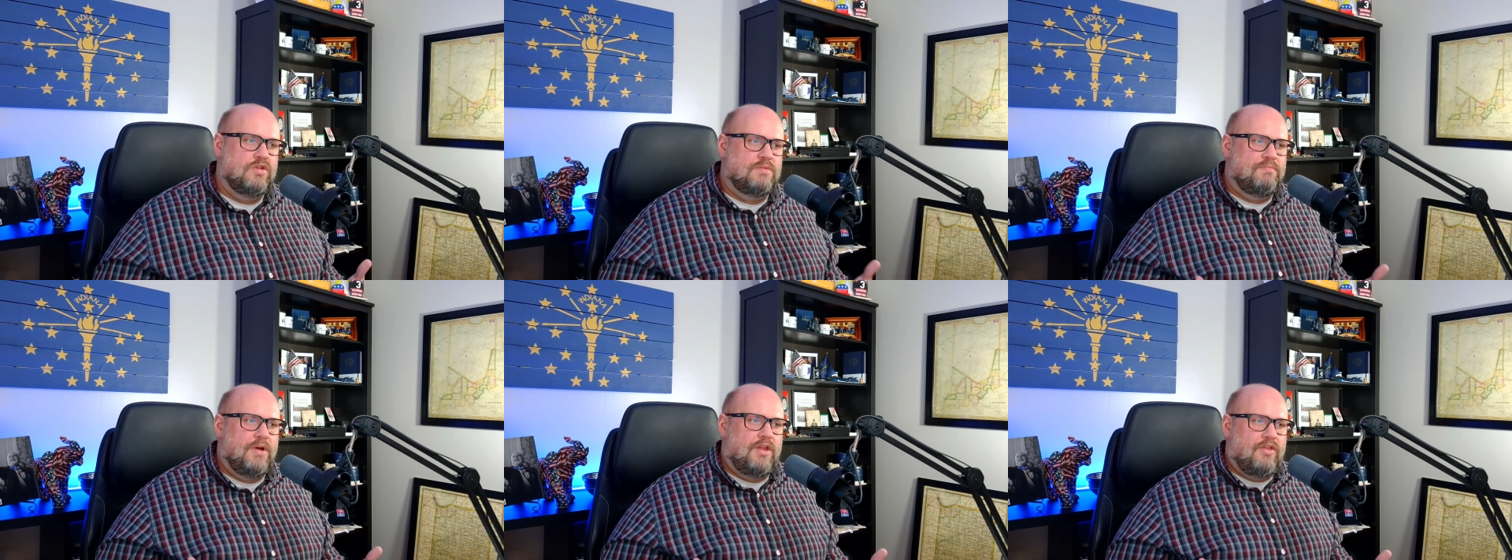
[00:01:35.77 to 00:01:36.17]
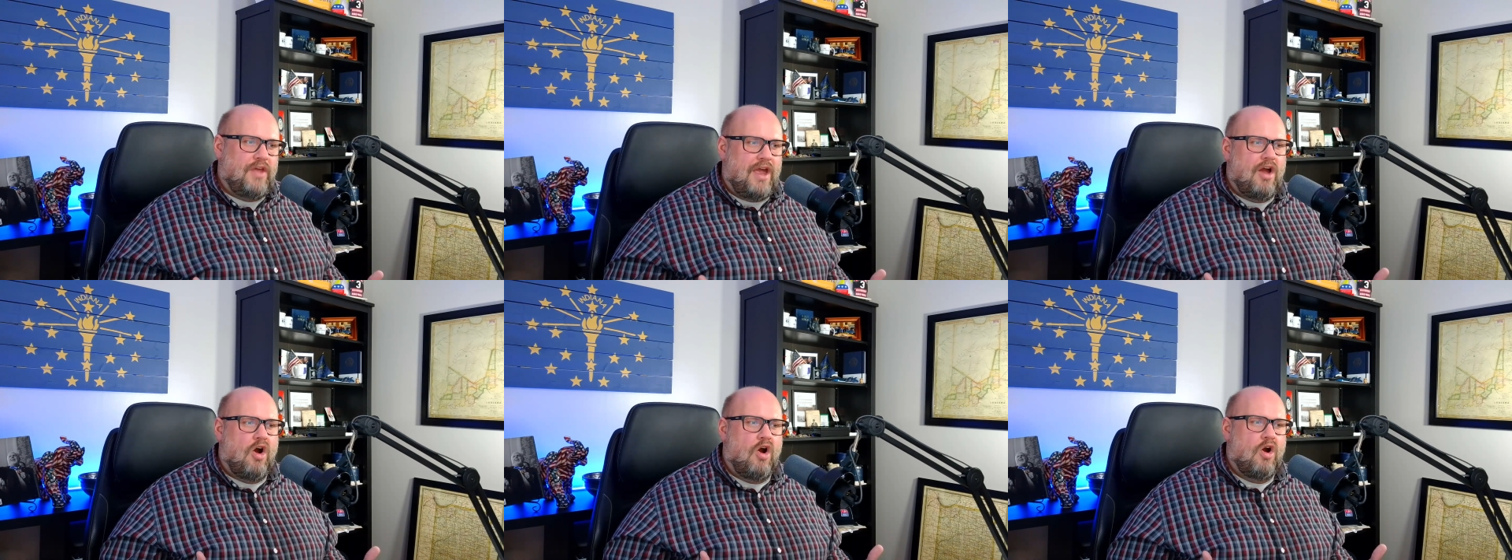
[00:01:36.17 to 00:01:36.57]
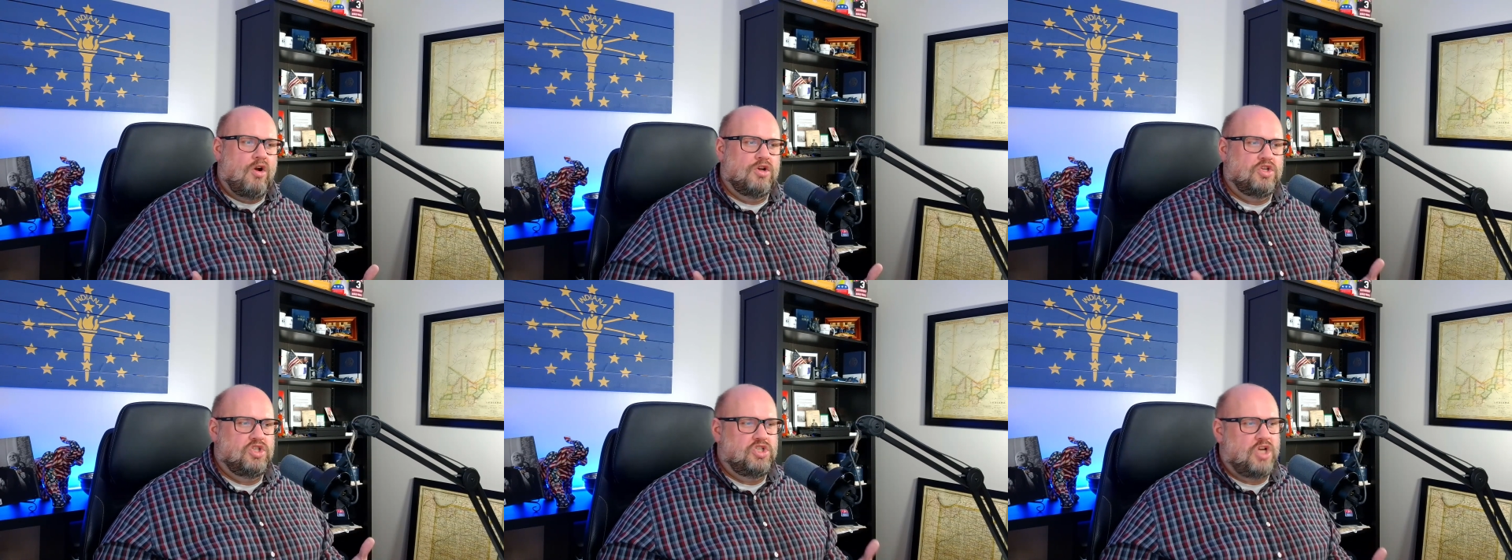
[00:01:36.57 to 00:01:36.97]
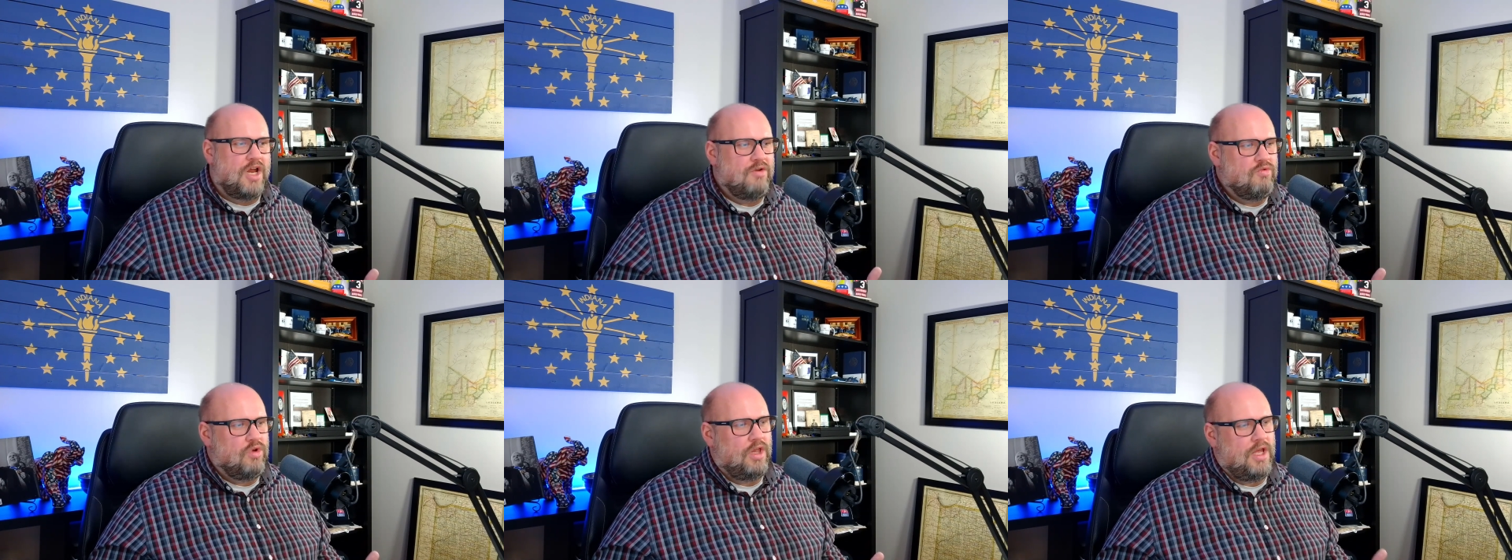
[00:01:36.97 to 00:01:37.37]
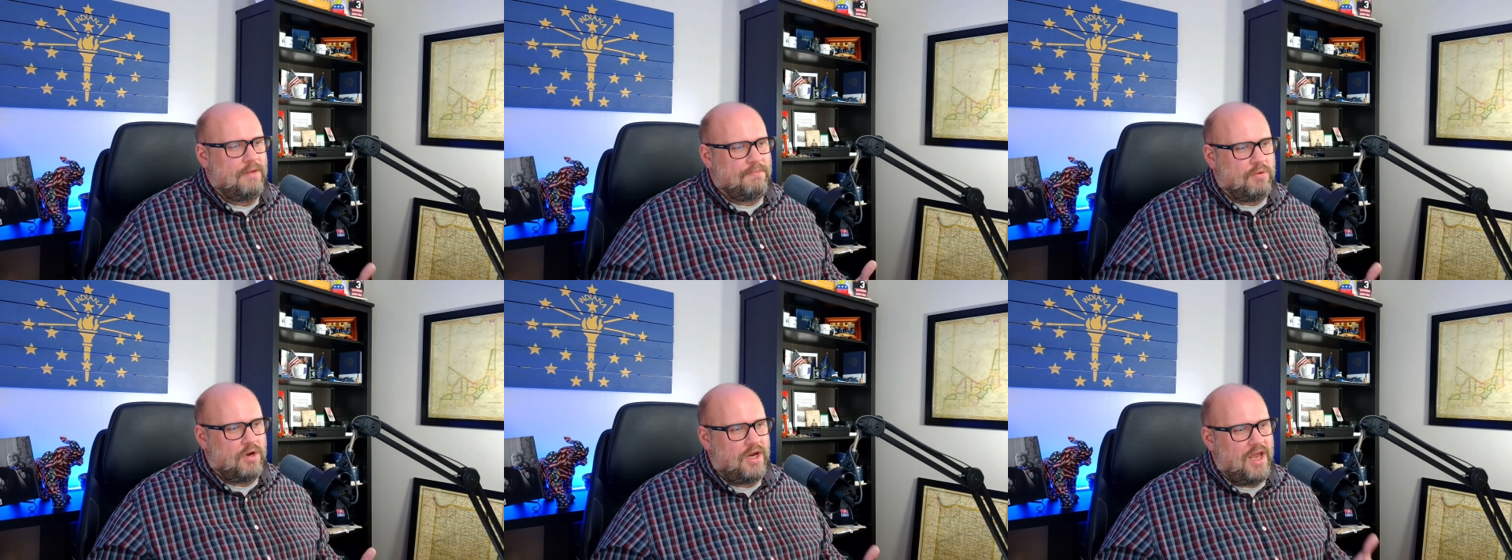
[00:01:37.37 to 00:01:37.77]
but they are generally
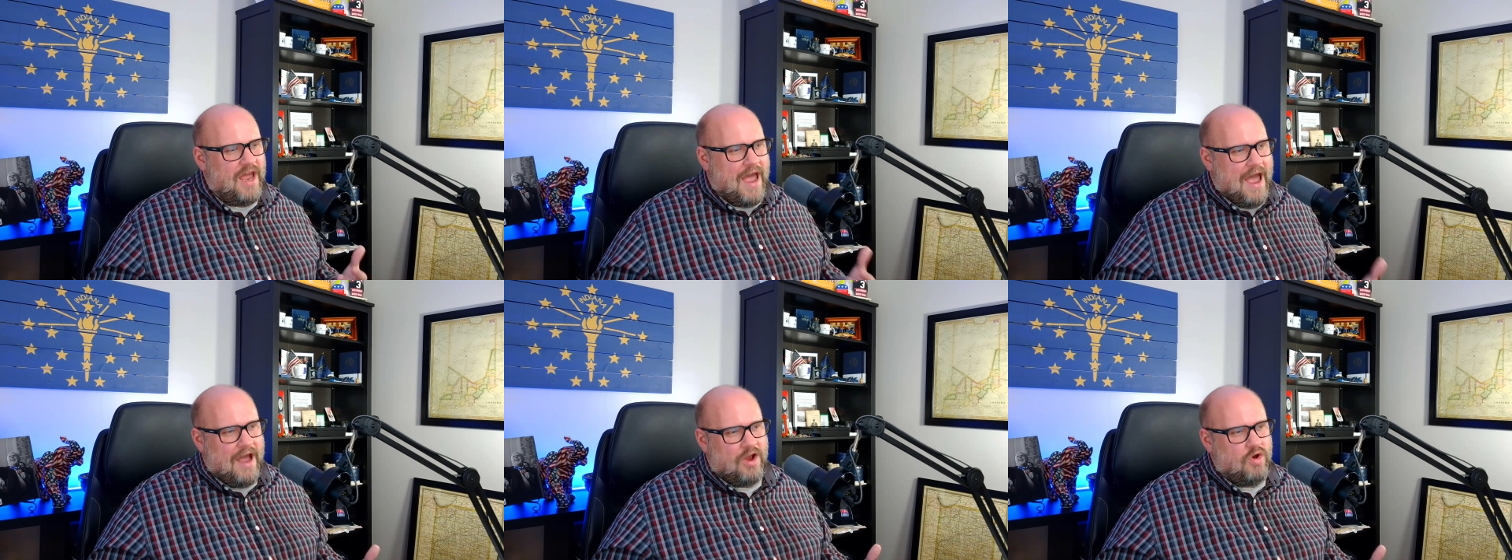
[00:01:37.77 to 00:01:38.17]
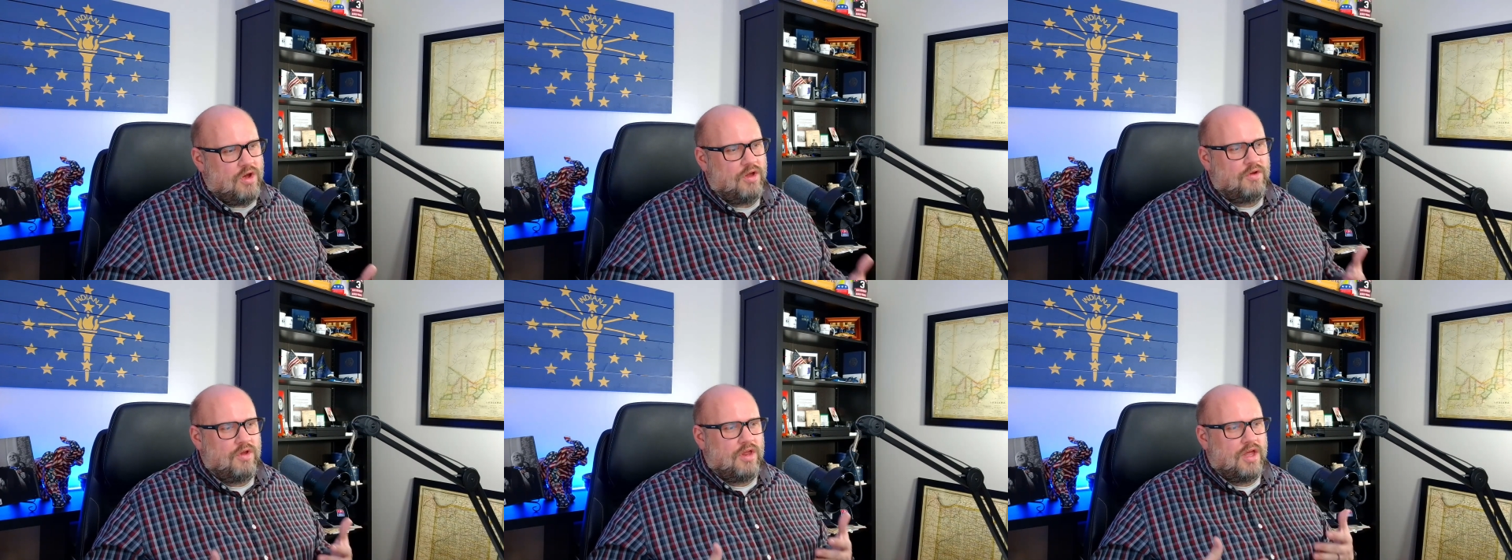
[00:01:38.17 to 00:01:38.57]
pretty accurate,